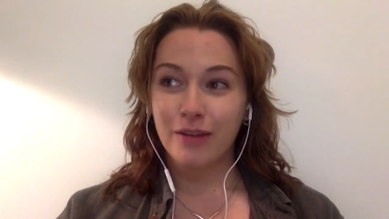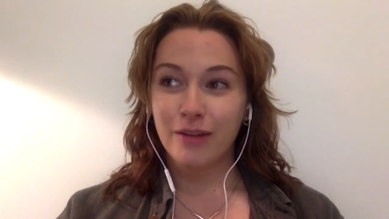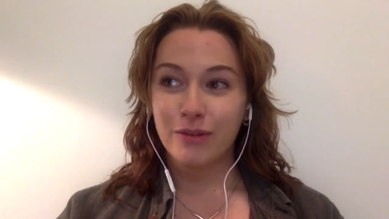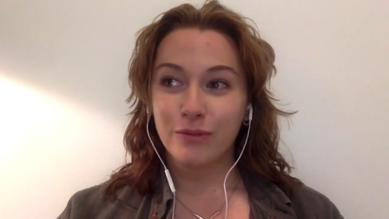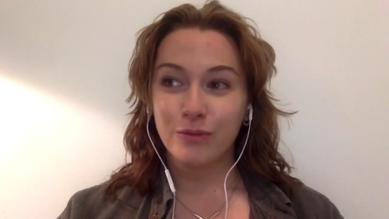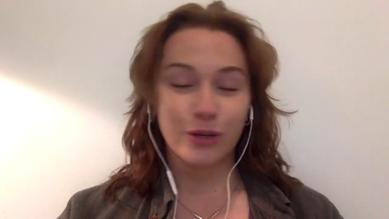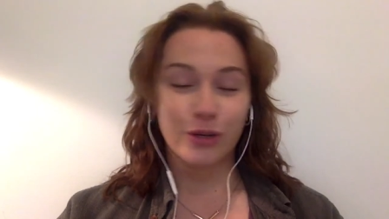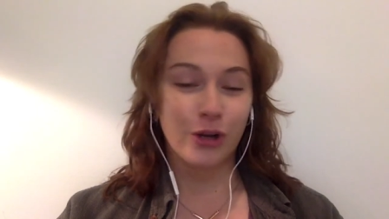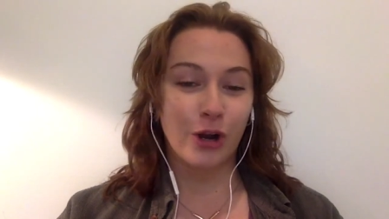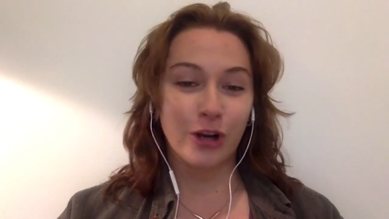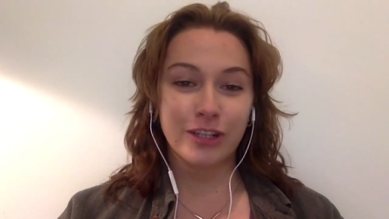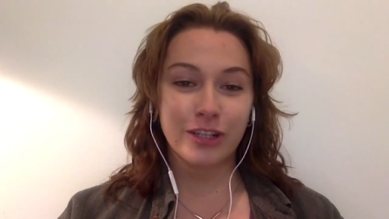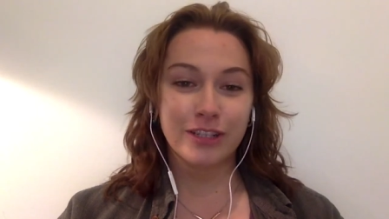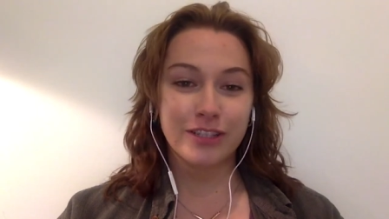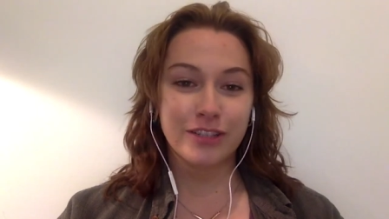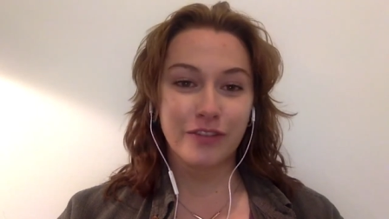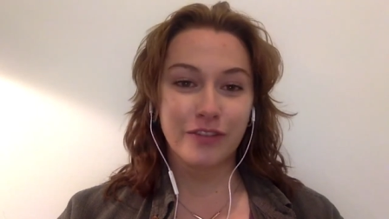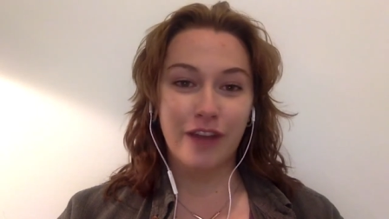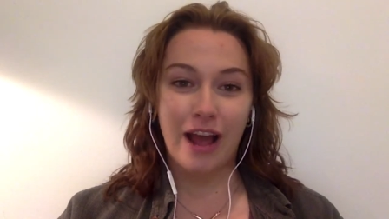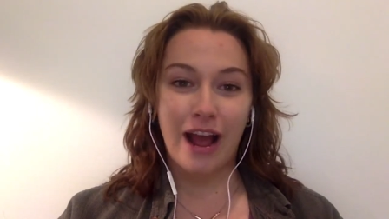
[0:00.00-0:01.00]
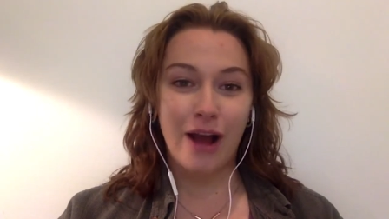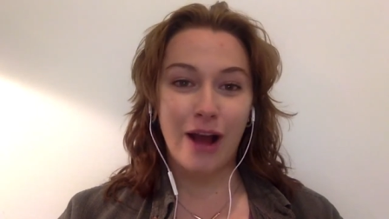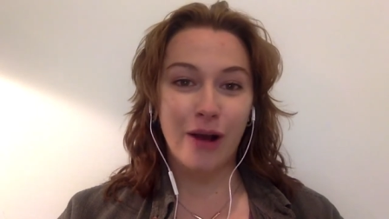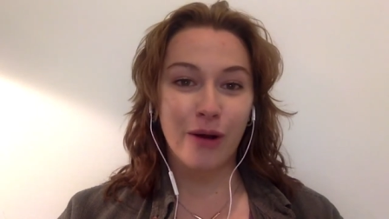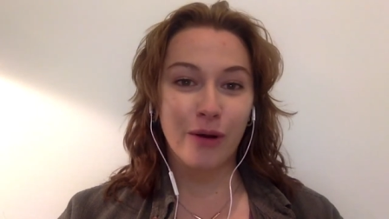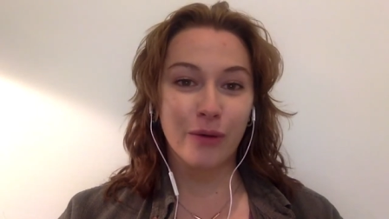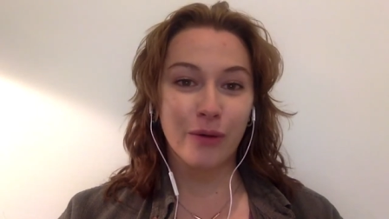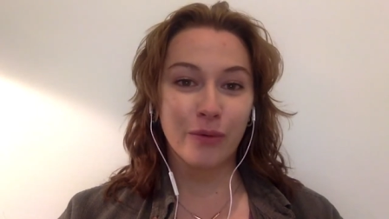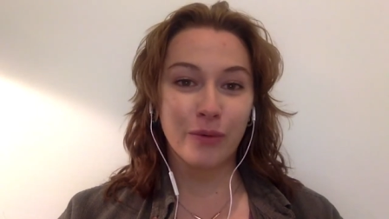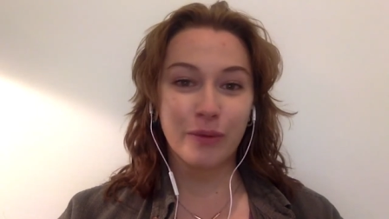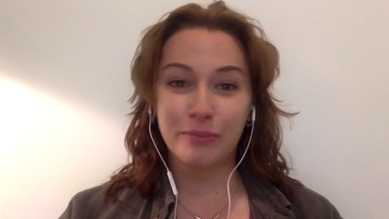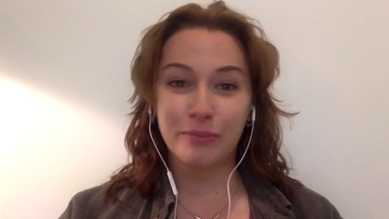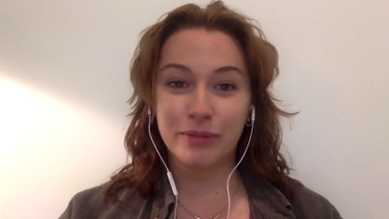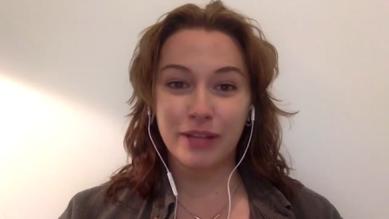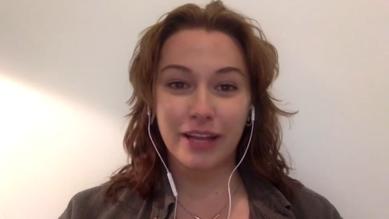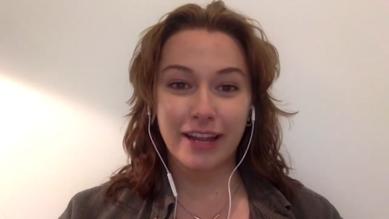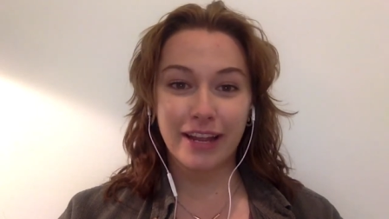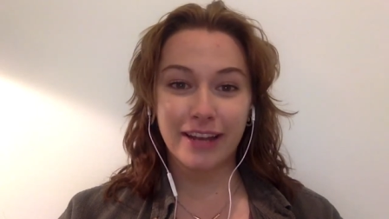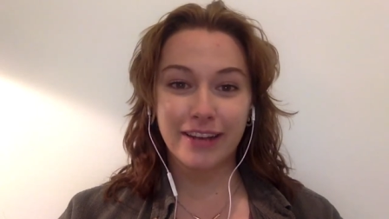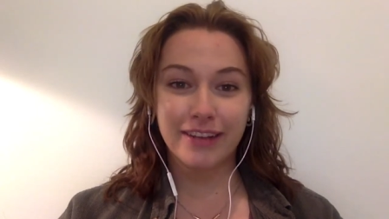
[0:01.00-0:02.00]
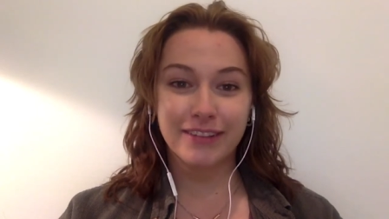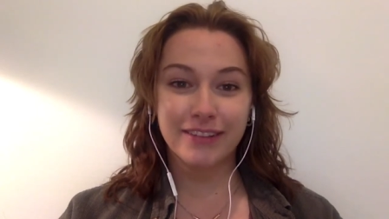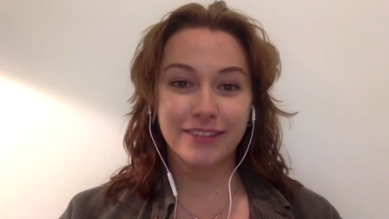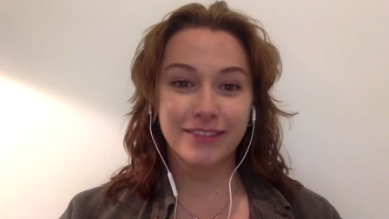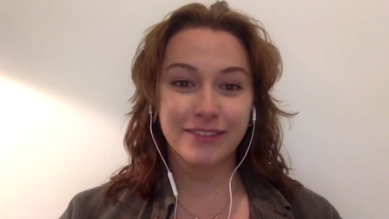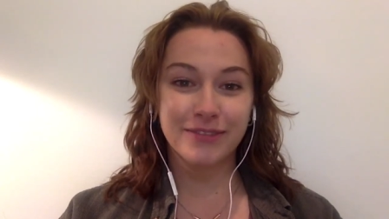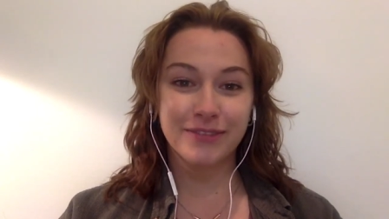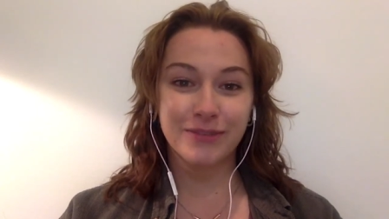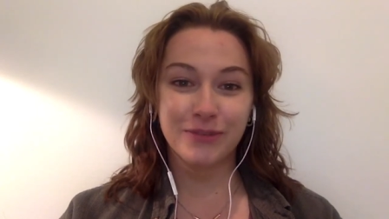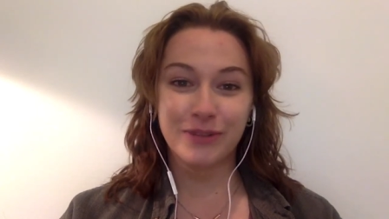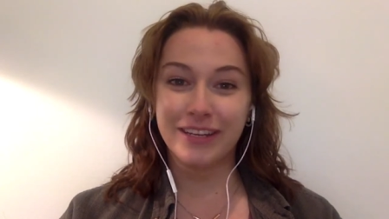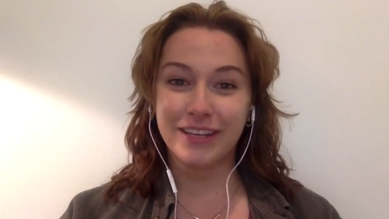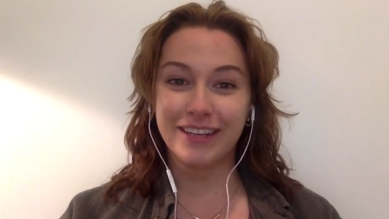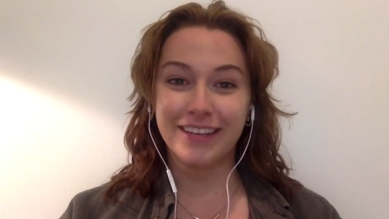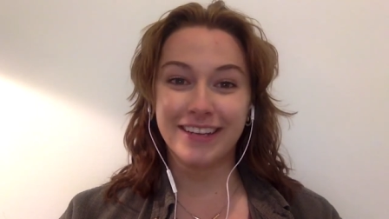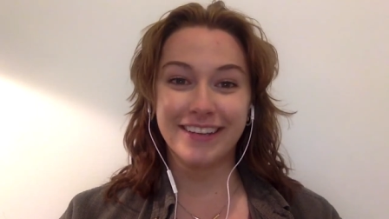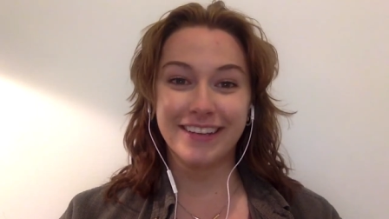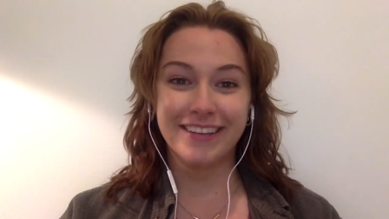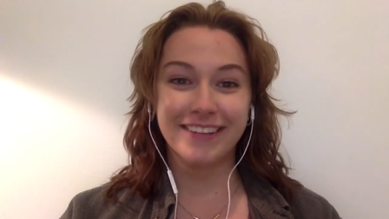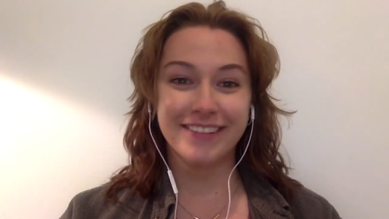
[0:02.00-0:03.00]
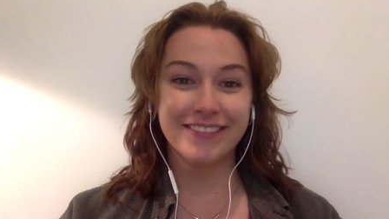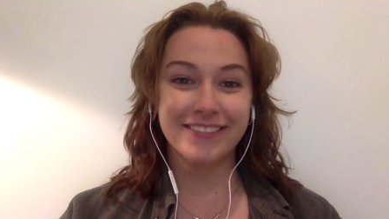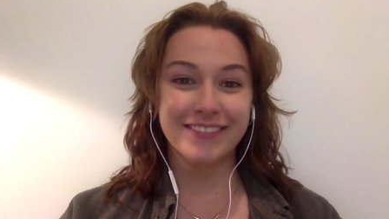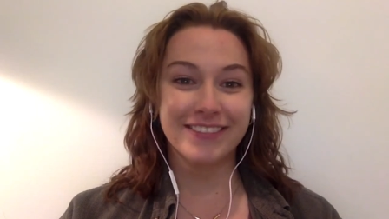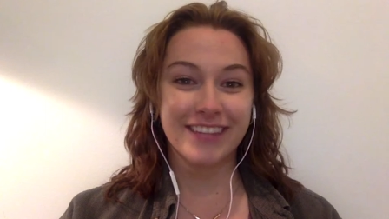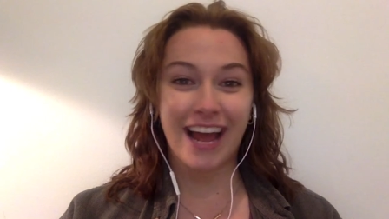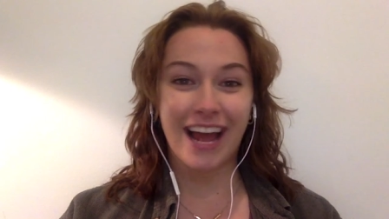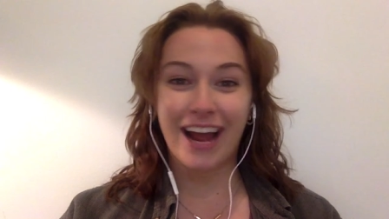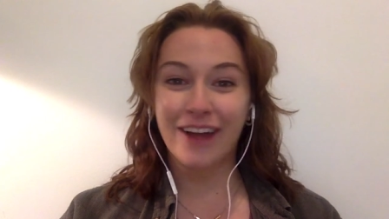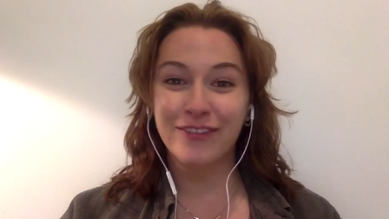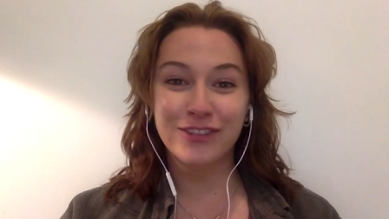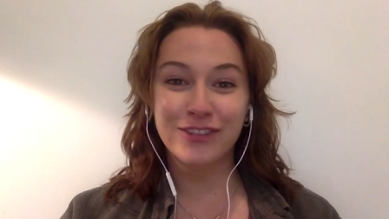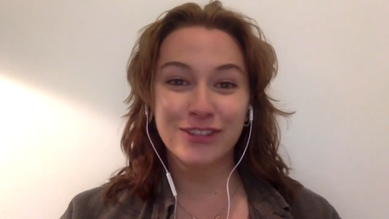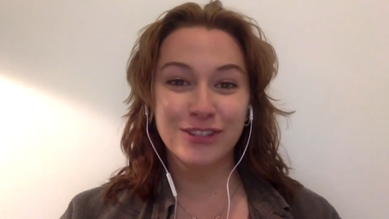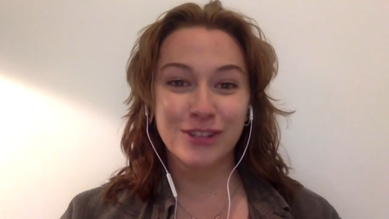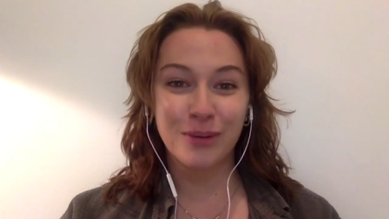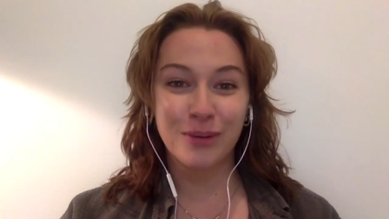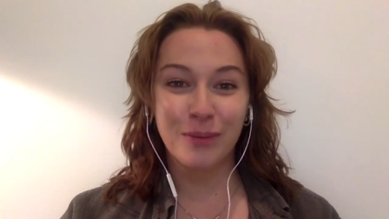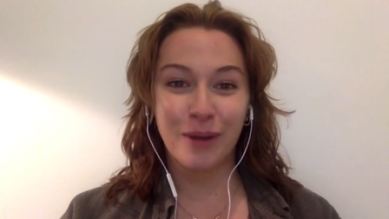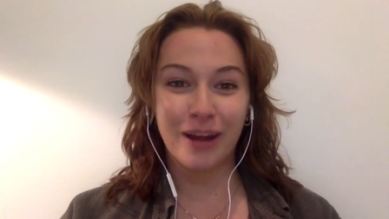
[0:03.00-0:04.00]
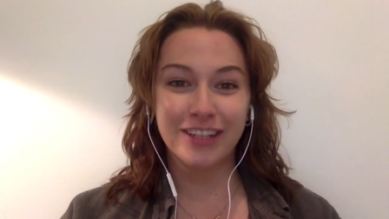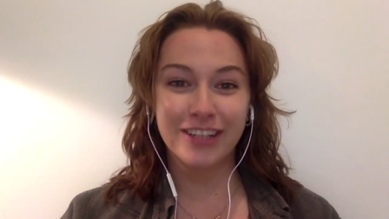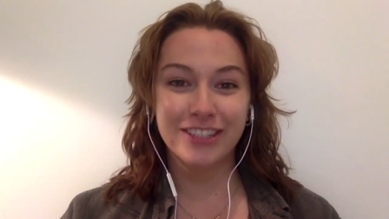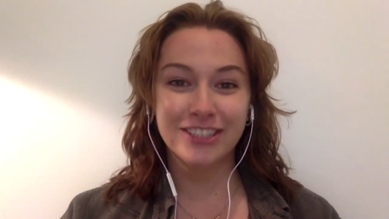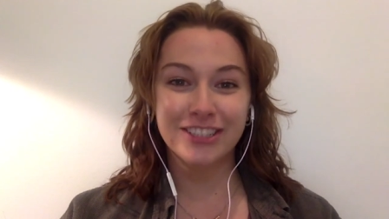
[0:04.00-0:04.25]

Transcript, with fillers: Regardless of how we played, we laughed so much.